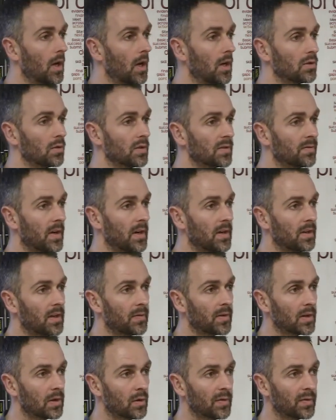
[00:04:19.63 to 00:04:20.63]
So it's very
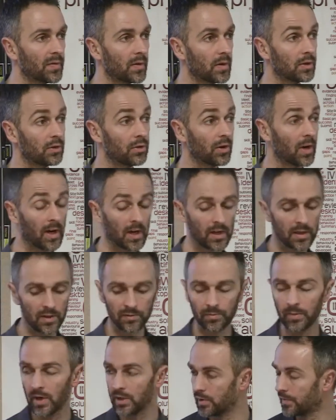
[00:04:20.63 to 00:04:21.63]
difficult for a
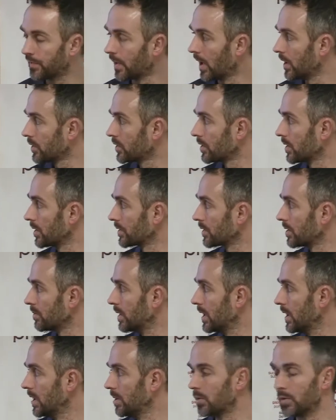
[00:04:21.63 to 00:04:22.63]
drive manufacturer to
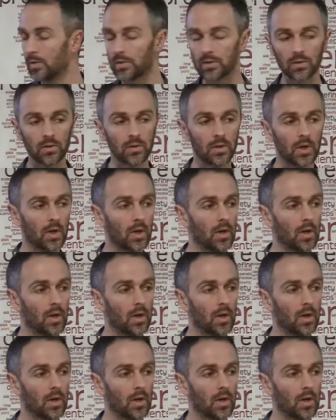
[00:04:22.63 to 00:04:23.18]
be able to